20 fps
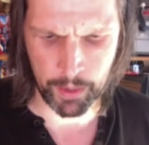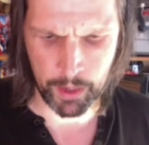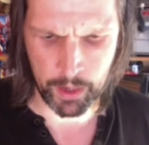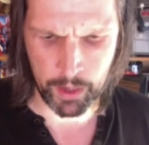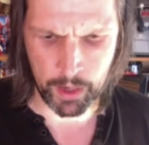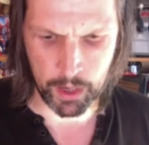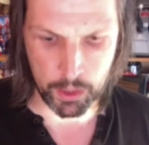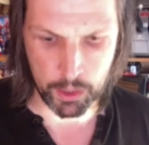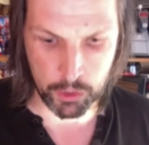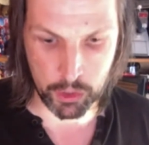
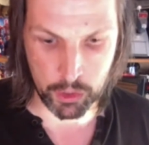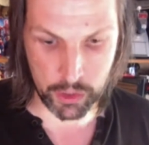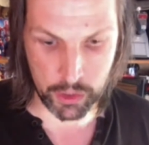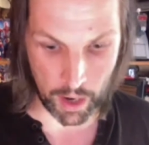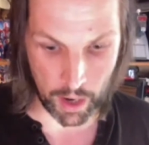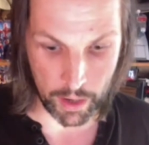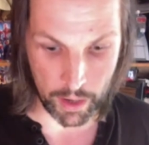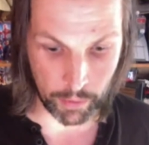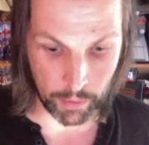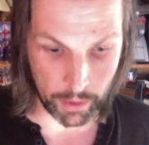It's just
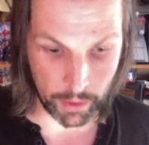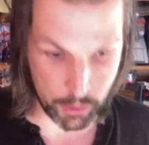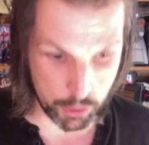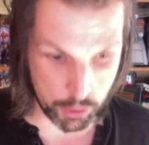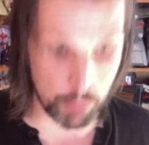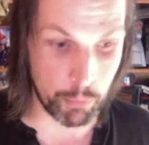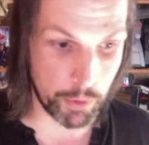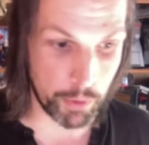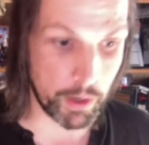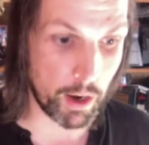kind of like
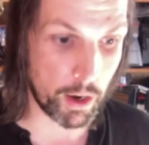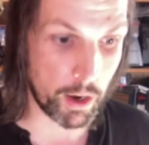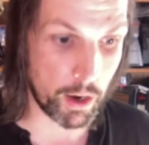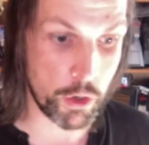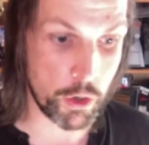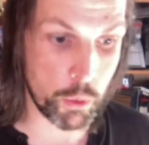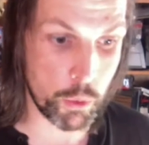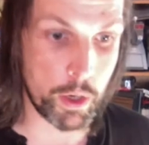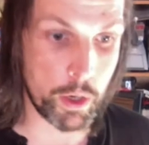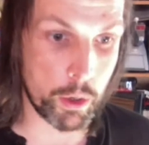something I
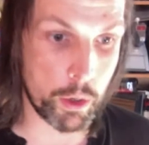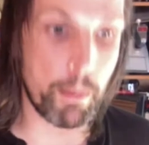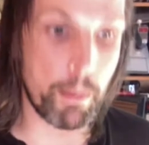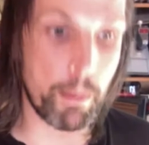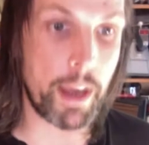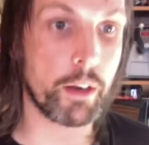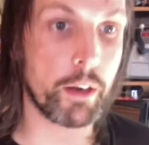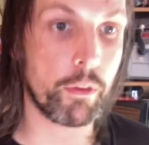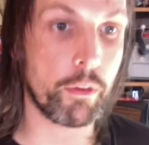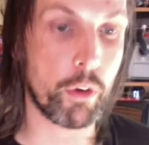knew we could
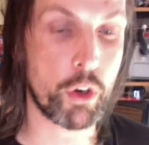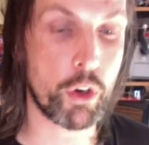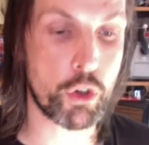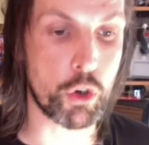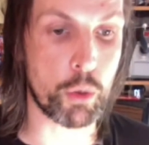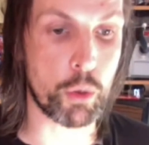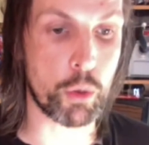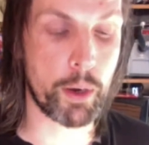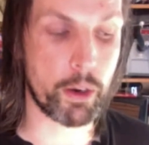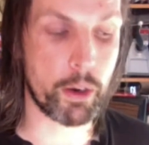make in a very
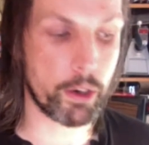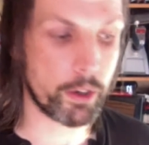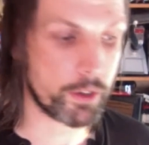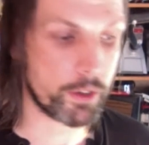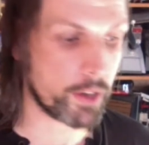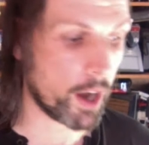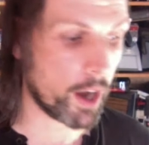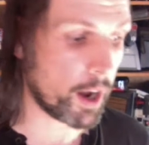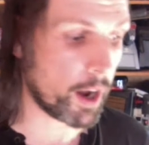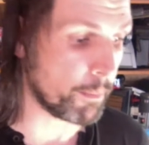short period of
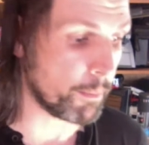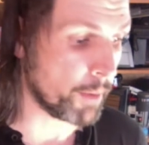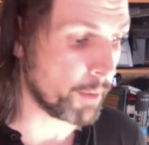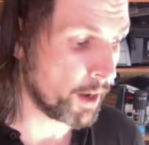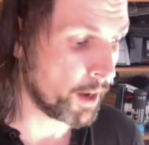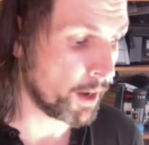time.